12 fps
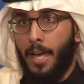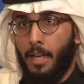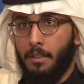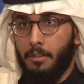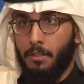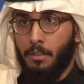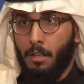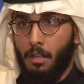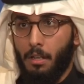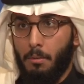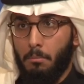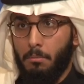and
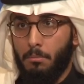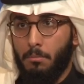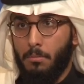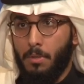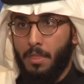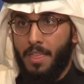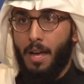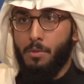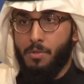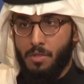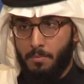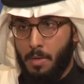
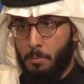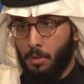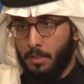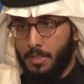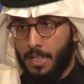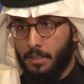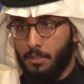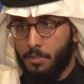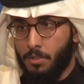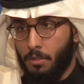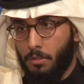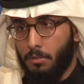thousands of people attend.
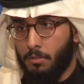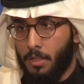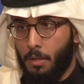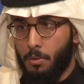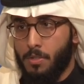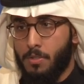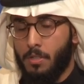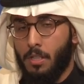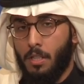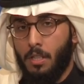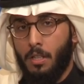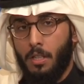So that
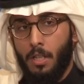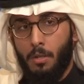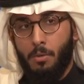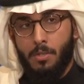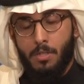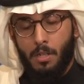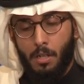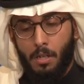was it was